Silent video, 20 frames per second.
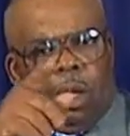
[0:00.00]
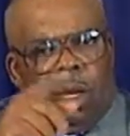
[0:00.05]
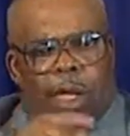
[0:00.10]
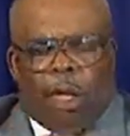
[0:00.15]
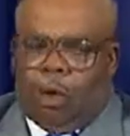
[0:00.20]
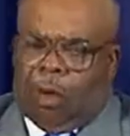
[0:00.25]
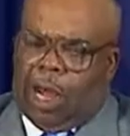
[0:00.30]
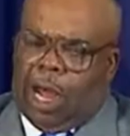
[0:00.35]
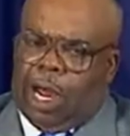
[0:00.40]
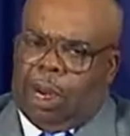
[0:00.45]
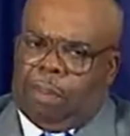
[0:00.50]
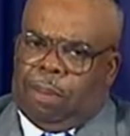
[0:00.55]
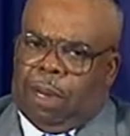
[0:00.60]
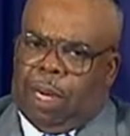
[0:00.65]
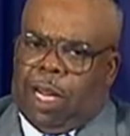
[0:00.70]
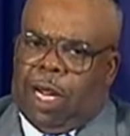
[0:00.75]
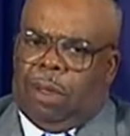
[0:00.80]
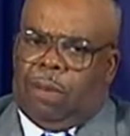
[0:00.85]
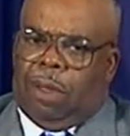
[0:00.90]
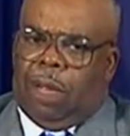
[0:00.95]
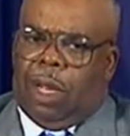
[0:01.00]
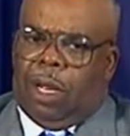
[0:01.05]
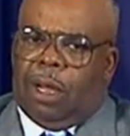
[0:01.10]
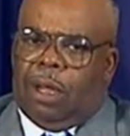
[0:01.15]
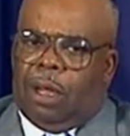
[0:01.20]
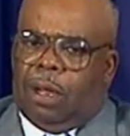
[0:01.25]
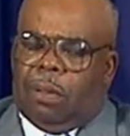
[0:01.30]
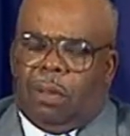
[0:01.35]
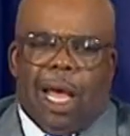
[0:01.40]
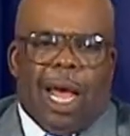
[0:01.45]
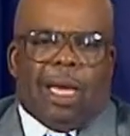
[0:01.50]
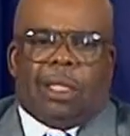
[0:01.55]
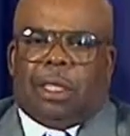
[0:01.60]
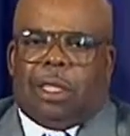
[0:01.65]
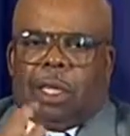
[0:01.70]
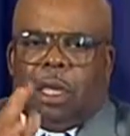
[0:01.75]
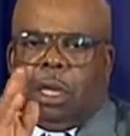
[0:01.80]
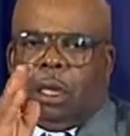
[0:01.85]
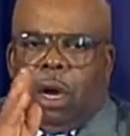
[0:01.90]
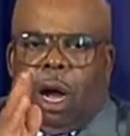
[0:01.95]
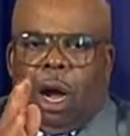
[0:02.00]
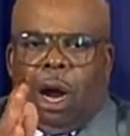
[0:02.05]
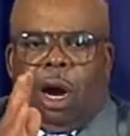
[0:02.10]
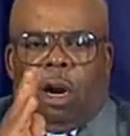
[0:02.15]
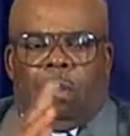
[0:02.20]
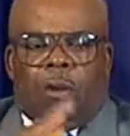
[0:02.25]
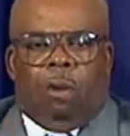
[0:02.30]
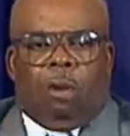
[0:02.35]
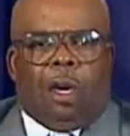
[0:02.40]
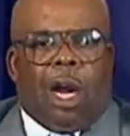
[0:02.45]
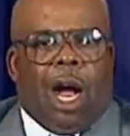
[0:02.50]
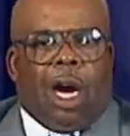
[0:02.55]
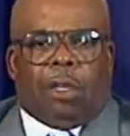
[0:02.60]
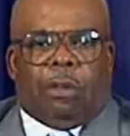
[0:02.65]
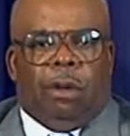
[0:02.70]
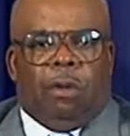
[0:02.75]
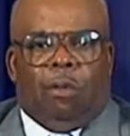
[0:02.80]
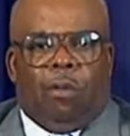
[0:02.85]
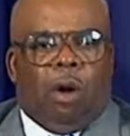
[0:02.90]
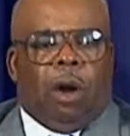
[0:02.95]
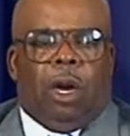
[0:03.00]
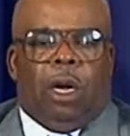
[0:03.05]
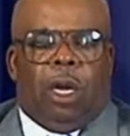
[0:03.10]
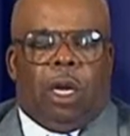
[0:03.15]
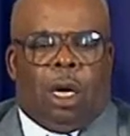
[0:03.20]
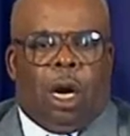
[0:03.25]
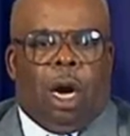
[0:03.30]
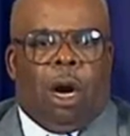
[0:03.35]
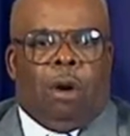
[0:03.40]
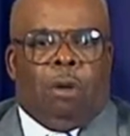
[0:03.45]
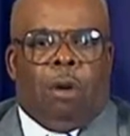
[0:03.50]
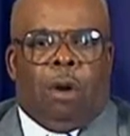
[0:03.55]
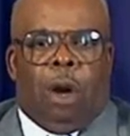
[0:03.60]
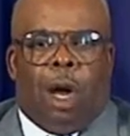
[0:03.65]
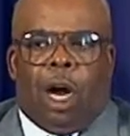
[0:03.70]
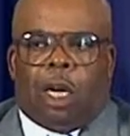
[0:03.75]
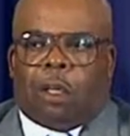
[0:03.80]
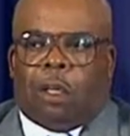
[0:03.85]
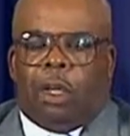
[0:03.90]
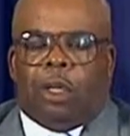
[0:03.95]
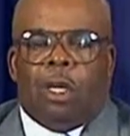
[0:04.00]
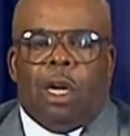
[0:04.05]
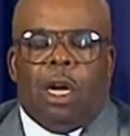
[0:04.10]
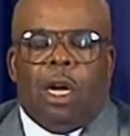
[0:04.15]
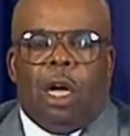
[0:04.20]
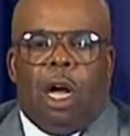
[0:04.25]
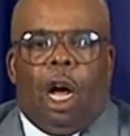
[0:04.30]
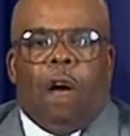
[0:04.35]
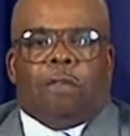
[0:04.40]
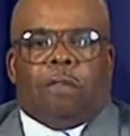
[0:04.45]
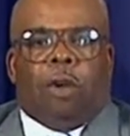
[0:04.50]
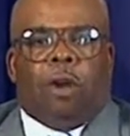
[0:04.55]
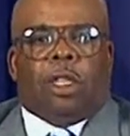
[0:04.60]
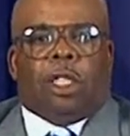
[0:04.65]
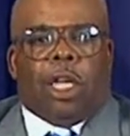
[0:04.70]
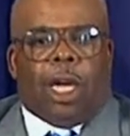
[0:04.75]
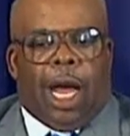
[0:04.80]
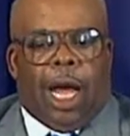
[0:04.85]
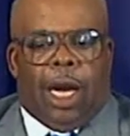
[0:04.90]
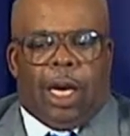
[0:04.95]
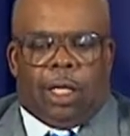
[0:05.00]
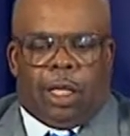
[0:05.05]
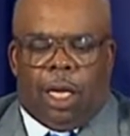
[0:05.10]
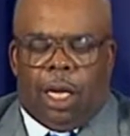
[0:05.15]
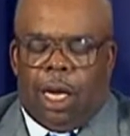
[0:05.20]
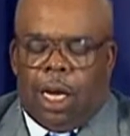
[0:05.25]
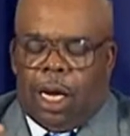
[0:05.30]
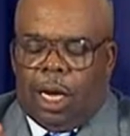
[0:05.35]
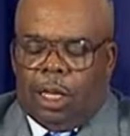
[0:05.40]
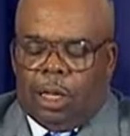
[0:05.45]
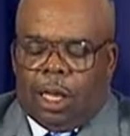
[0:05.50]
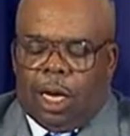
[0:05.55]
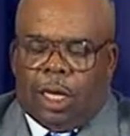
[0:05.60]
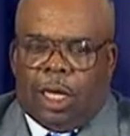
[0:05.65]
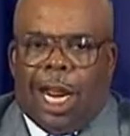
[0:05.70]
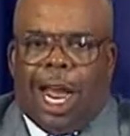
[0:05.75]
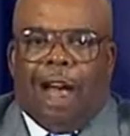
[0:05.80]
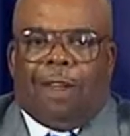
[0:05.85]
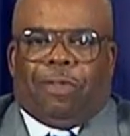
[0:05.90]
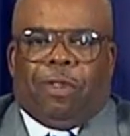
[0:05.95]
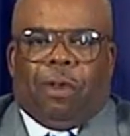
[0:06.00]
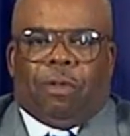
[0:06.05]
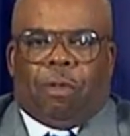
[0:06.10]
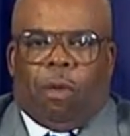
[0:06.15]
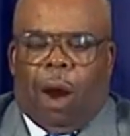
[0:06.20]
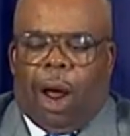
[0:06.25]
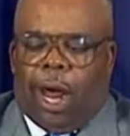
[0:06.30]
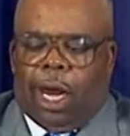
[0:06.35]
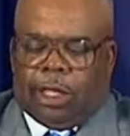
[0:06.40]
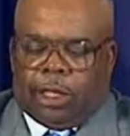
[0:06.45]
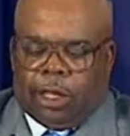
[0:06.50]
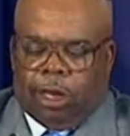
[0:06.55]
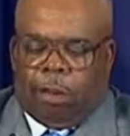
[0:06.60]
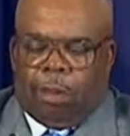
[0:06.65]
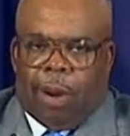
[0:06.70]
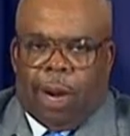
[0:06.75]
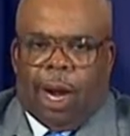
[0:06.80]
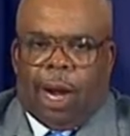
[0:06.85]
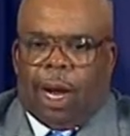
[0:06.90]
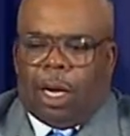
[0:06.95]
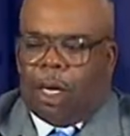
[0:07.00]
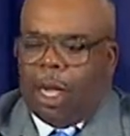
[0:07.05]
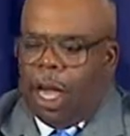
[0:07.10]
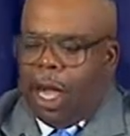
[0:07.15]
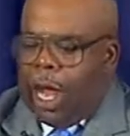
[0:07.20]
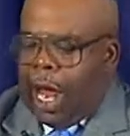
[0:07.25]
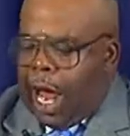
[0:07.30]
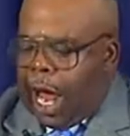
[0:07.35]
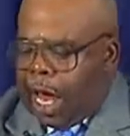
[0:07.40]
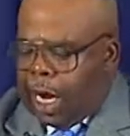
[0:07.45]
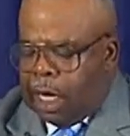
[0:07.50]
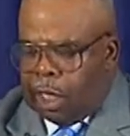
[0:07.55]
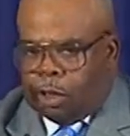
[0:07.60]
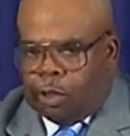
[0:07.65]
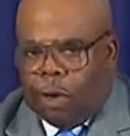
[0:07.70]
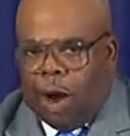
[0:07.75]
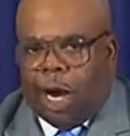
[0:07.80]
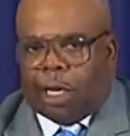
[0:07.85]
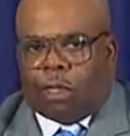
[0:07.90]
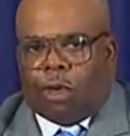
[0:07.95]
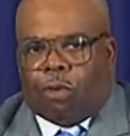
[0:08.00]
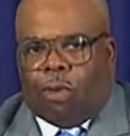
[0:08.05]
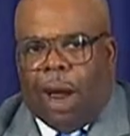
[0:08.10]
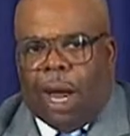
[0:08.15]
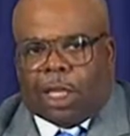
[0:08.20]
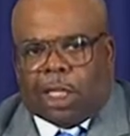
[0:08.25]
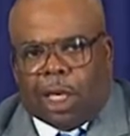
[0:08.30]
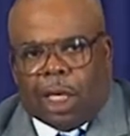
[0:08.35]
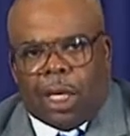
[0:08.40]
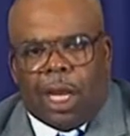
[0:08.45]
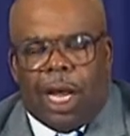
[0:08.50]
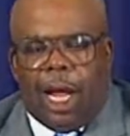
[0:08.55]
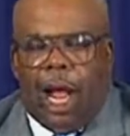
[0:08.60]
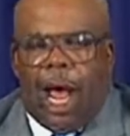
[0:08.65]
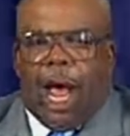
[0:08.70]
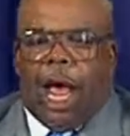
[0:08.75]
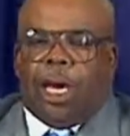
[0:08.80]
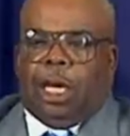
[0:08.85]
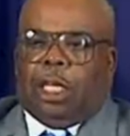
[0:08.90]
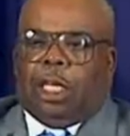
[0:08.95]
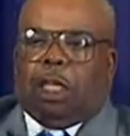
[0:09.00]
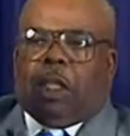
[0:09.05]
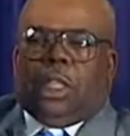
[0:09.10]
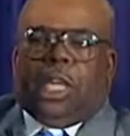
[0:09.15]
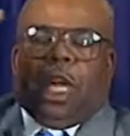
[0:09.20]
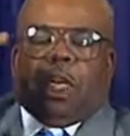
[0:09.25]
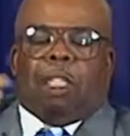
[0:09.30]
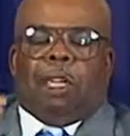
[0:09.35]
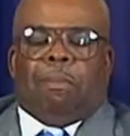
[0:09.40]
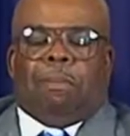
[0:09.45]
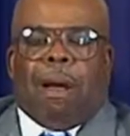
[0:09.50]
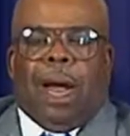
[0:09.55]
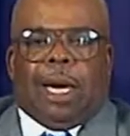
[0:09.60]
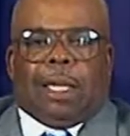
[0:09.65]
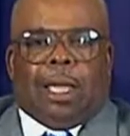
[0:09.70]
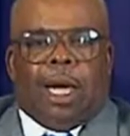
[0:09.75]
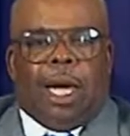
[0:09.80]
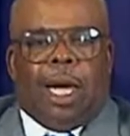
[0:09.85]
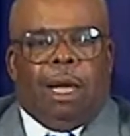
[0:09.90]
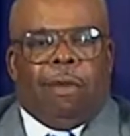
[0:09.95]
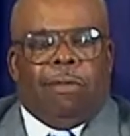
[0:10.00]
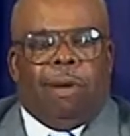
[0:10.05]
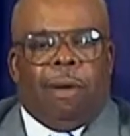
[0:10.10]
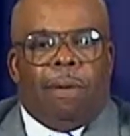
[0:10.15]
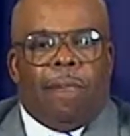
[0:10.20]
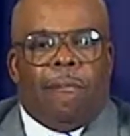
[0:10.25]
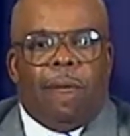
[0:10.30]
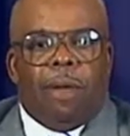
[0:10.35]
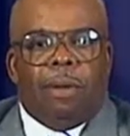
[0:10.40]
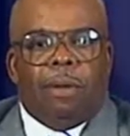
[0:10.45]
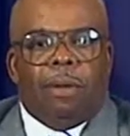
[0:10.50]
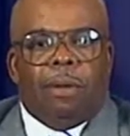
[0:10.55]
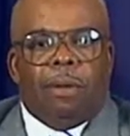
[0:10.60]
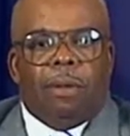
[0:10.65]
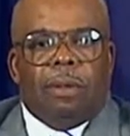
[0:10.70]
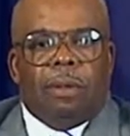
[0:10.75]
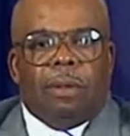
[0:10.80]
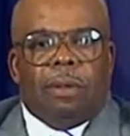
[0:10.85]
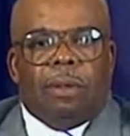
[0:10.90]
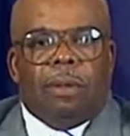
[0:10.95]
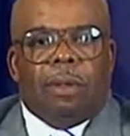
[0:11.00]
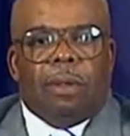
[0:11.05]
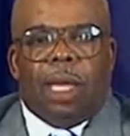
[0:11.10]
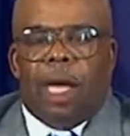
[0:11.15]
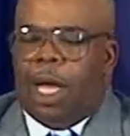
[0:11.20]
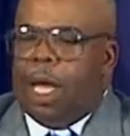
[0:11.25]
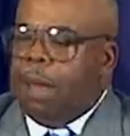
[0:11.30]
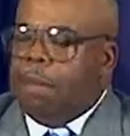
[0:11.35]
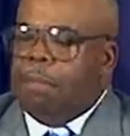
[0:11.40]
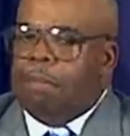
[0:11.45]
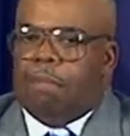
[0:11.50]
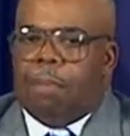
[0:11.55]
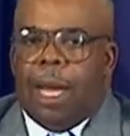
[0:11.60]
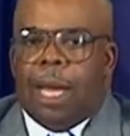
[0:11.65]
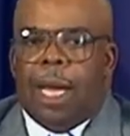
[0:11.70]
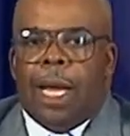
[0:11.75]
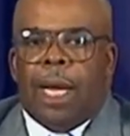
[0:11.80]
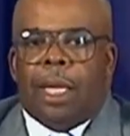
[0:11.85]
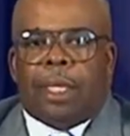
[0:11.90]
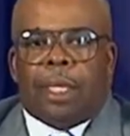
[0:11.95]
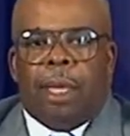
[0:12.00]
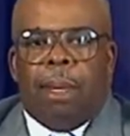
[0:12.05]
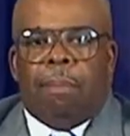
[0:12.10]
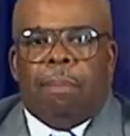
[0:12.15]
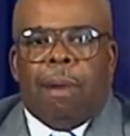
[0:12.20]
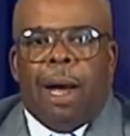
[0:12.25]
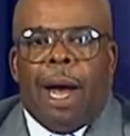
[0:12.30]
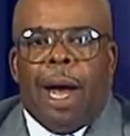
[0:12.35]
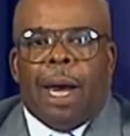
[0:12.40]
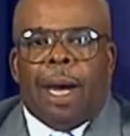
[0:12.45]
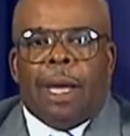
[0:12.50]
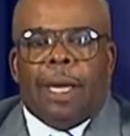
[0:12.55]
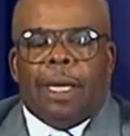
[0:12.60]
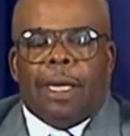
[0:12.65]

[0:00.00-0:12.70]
You got to believe that. That's the cardinal doctrine, one of the cardinal doctrines of Christianity. The death of Christ, the burial, and his resurrection, and his ascension back to heaven. Amen, somebody.